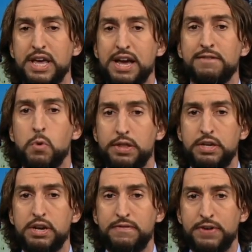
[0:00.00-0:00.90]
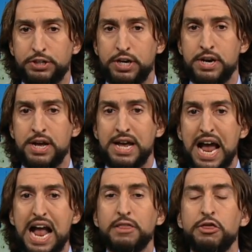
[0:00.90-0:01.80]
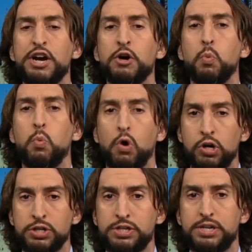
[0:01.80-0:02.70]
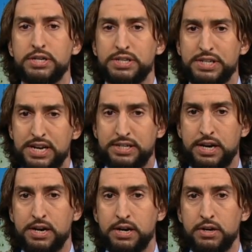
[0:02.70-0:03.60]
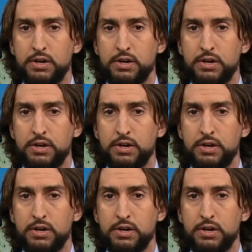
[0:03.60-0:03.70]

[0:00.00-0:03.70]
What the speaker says: They have won the division, and their worst season